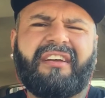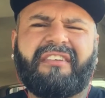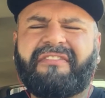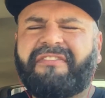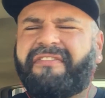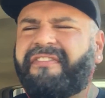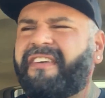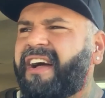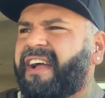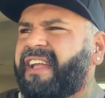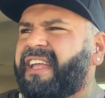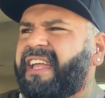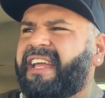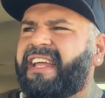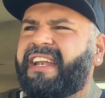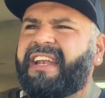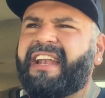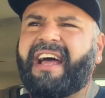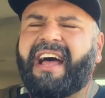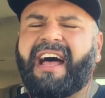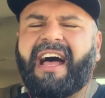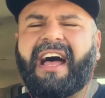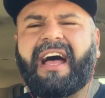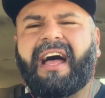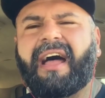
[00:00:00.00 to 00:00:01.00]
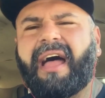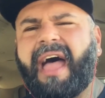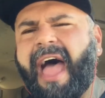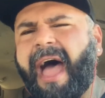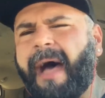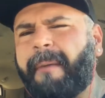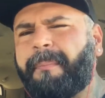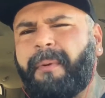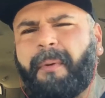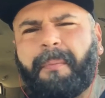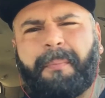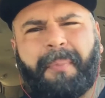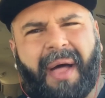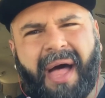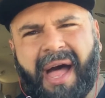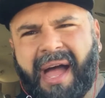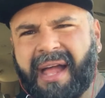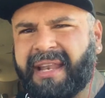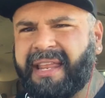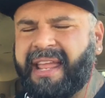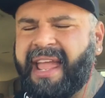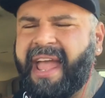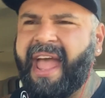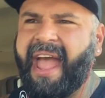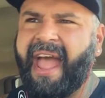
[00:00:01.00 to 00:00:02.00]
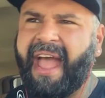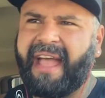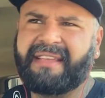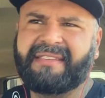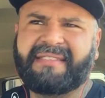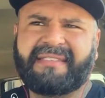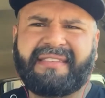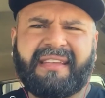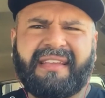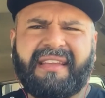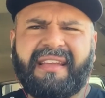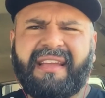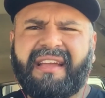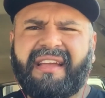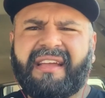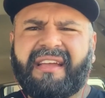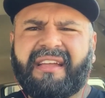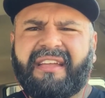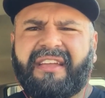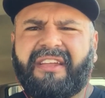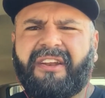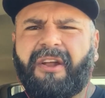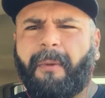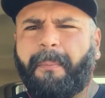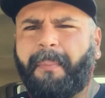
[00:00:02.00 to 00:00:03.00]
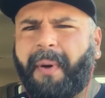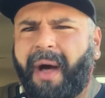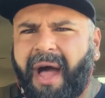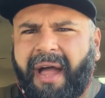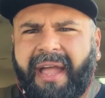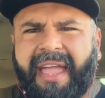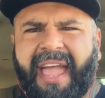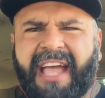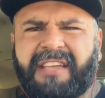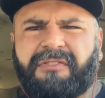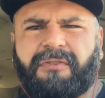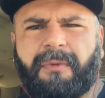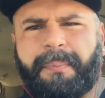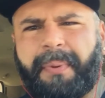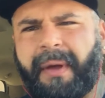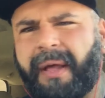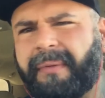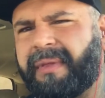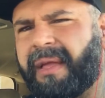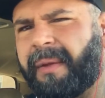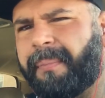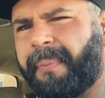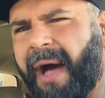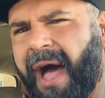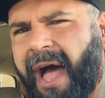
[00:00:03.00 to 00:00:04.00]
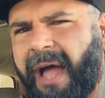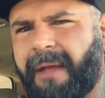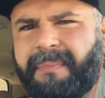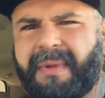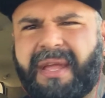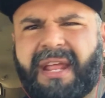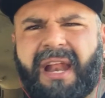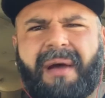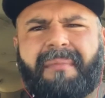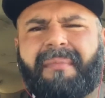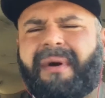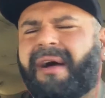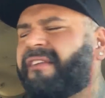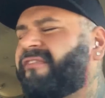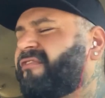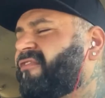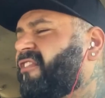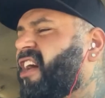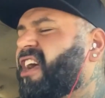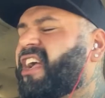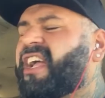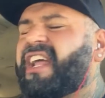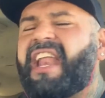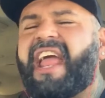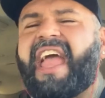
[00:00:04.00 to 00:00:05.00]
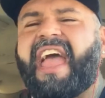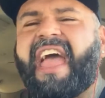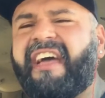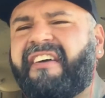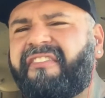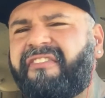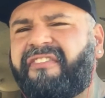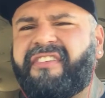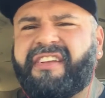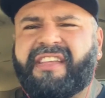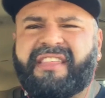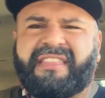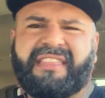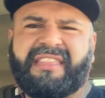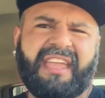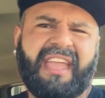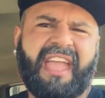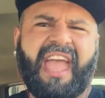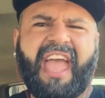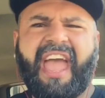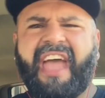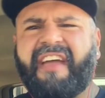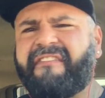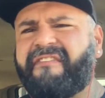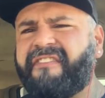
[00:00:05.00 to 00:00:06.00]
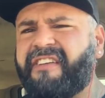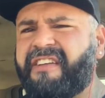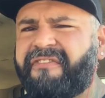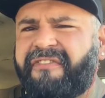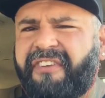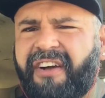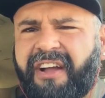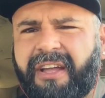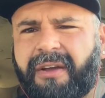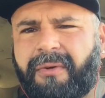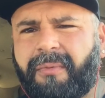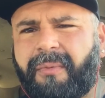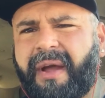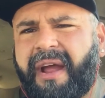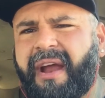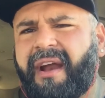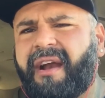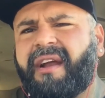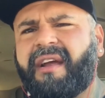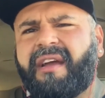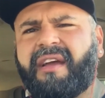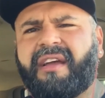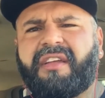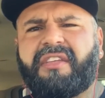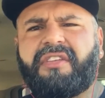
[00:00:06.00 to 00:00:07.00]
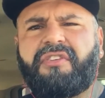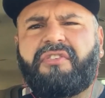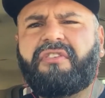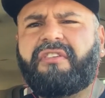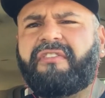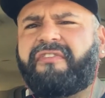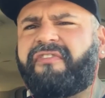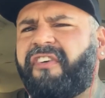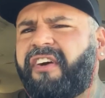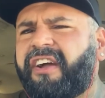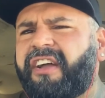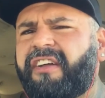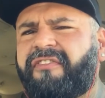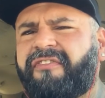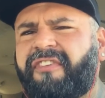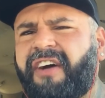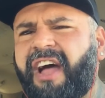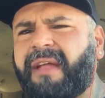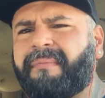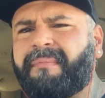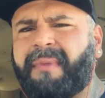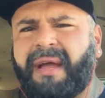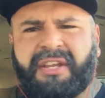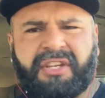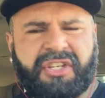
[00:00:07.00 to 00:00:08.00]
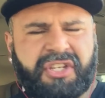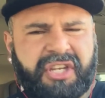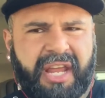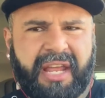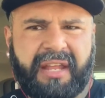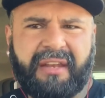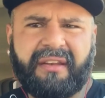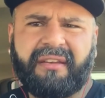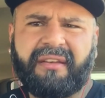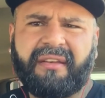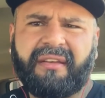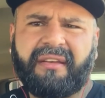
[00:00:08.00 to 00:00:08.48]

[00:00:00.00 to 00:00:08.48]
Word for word: fucking uh, Apple Podcast you know, Podcast Republic, Podbean. I'm on fucking everything, every fucking where. You can fucking find my shit.